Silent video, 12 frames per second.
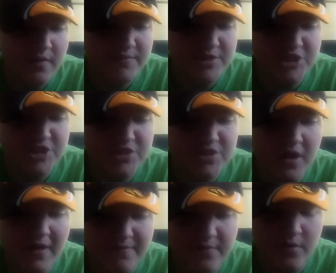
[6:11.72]
of the
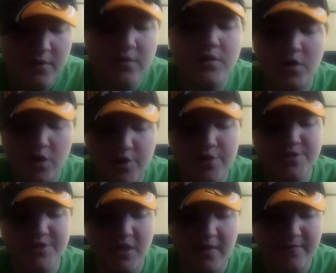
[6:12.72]
chef, or
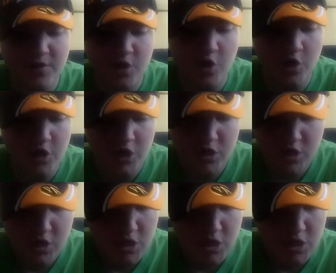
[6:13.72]
courtesy of the cook.